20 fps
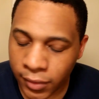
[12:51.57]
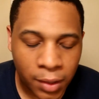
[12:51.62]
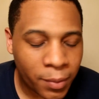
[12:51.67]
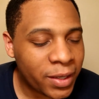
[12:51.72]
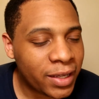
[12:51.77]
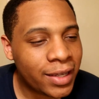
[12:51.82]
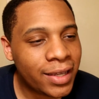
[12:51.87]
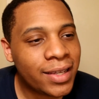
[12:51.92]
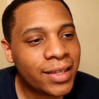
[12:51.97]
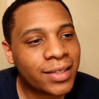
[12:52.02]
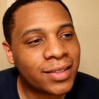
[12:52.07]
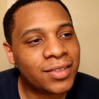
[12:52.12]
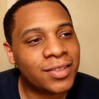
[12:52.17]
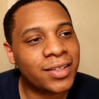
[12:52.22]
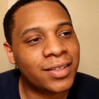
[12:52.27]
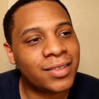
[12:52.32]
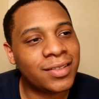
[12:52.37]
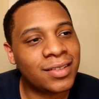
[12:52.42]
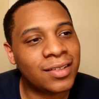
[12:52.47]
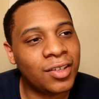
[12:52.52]
I mean, he is
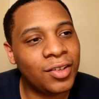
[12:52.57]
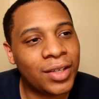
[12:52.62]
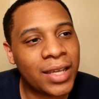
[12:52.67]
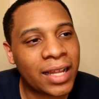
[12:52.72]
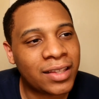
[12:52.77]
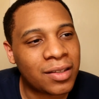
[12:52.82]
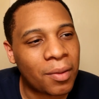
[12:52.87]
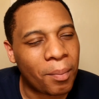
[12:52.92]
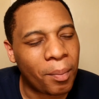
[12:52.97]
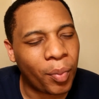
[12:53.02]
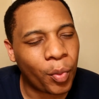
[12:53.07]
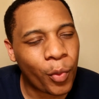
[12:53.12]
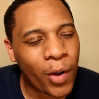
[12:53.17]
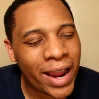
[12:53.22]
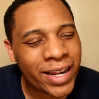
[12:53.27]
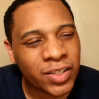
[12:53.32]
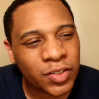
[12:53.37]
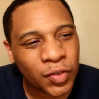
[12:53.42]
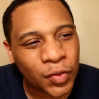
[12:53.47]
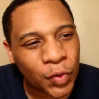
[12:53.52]
just, he got the
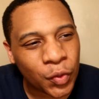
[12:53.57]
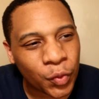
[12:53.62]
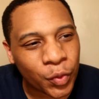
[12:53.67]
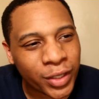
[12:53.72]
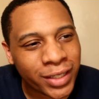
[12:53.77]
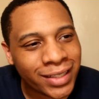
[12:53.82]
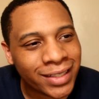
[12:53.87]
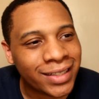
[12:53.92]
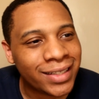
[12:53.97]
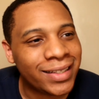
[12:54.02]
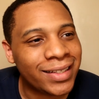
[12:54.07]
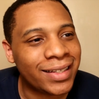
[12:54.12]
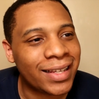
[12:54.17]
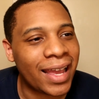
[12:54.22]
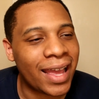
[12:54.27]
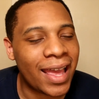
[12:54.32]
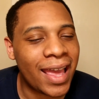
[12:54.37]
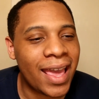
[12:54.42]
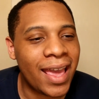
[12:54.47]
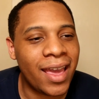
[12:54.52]
bright green
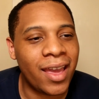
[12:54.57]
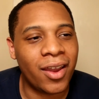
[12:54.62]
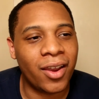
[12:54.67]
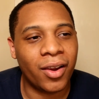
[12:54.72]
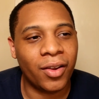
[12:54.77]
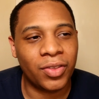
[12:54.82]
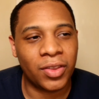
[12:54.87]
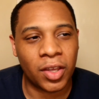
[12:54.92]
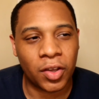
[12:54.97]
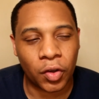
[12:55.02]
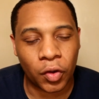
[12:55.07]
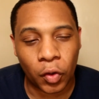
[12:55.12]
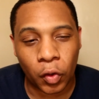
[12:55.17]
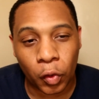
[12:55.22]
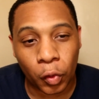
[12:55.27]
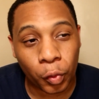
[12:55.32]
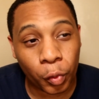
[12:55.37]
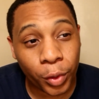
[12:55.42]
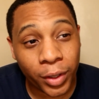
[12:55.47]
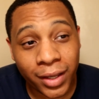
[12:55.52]
hair, the
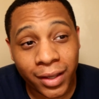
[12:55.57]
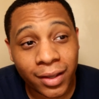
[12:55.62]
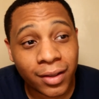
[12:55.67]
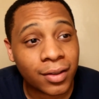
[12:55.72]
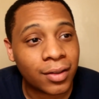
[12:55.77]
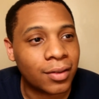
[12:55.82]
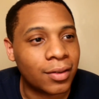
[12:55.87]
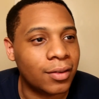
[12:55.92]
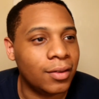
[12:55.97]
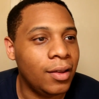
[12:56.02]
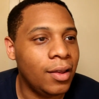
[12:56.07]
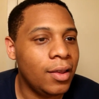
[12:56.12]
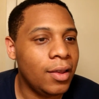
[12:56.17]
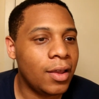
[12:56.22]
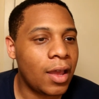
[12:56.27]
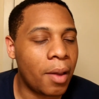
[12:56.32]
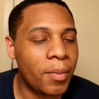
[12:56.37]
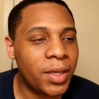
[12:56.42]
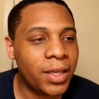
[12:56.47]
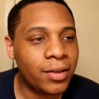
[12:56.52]
grill.
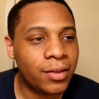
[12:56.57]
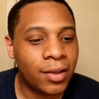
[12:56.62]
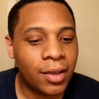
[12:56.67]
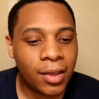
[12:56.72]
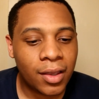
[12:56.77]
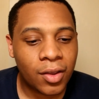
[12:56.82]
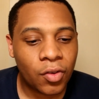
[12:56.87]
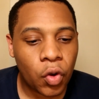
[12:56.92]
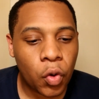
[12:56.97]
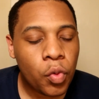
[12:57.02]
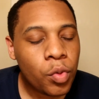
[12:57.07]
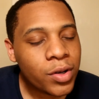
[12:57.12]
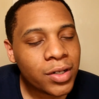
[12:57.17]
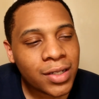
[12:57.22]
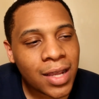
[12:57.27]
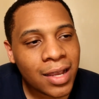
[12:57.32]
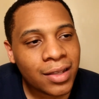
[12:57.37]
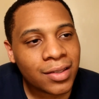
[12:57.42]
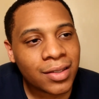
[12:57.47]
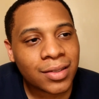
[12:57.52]
I mean, who would
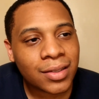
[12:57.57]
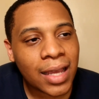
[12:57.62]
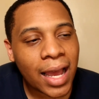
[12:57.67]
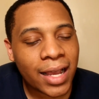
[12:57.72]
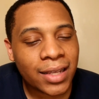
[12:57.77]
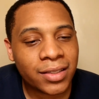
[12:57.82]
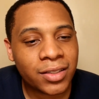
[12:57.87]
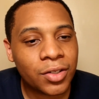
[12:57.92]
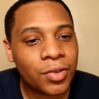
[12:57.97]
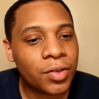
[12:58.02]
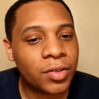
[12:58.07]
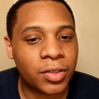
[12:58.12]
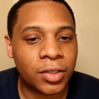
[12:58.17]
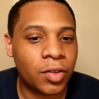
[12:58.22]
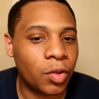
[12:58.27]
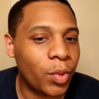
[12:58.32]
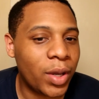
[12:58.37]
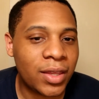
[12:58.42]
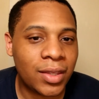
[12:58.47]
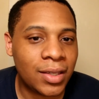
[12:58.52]
take this guy seriously
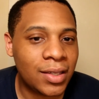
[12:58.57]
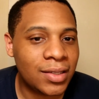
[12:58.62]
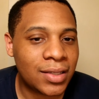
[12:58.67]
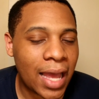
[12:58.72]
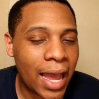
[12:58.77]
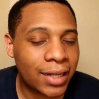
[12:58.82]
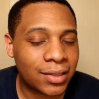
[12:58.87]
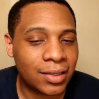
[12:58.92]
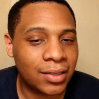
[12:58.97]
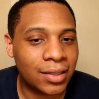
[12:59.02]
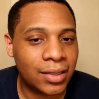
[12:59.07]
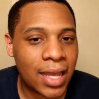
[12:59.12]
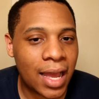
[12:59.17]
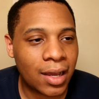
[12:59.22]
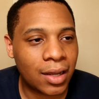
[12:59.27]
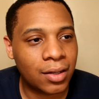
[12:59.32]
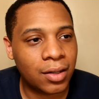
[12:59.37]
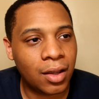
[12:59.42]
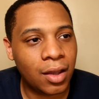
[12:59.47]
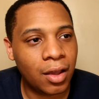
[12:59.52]
the way that he's acting in
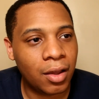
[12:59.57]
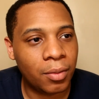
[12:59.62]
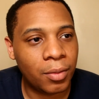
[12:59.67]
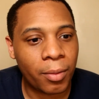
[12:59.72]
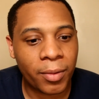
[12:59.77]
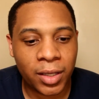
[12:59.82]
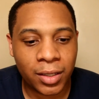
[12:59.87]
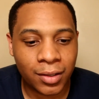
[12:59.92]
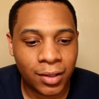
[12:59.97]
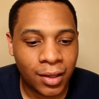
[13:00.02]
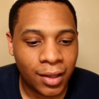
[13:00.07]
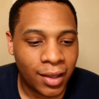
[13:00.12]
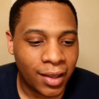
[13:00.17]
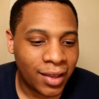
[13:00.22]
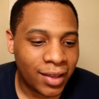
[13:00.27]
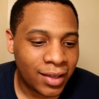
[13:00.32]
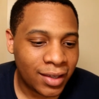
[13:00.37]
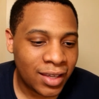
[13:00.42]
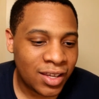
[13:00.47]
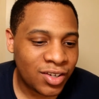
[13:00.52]
that club? I mean,
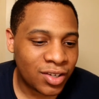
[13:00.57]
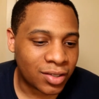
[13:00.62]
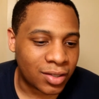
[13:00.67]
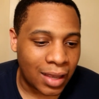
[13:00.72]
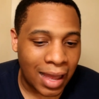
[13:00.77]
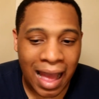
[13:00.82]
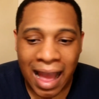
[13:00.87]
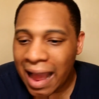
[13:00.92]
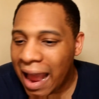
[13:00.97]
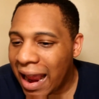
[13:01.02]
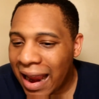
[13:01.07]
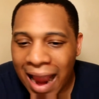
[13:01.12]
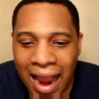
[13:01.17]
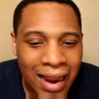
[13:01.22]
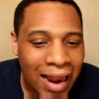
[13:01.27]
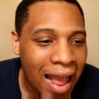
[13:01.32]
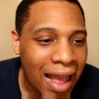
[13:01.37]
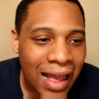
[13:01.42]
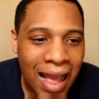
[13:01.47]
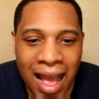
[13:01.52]
he's just
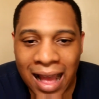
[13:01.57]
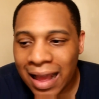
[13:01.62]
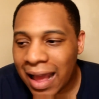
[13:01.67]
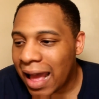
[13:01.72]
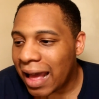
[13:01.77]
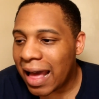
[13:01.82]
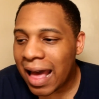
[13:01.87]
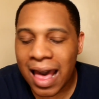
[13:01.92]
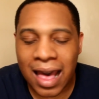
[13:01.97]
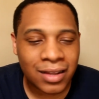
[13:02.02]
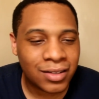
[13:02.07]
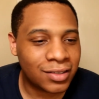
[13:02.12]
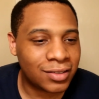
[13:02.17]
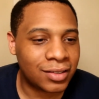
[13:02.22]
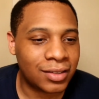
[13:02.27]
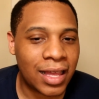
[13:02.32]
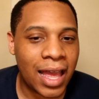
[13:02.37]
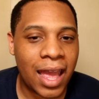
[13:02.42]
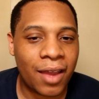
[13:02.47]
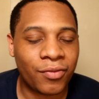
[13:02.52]
ha-ha-ha-ha-ha-ha,
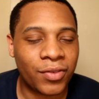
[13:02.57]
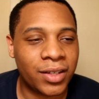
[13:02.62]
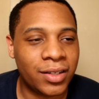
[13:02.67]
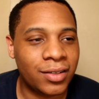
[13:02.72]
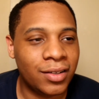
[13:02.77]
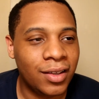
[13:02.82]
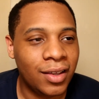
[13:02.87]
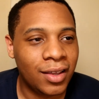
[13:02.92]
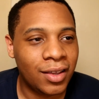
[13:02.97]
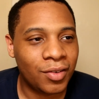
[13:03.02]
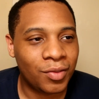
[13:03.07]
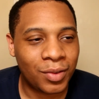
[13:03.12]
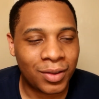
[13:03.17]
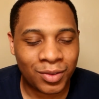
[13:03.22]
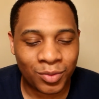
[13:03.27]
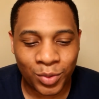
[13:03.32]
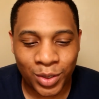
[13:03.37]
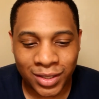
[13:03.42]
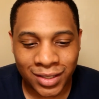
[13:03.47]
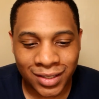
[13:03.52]
just laughing with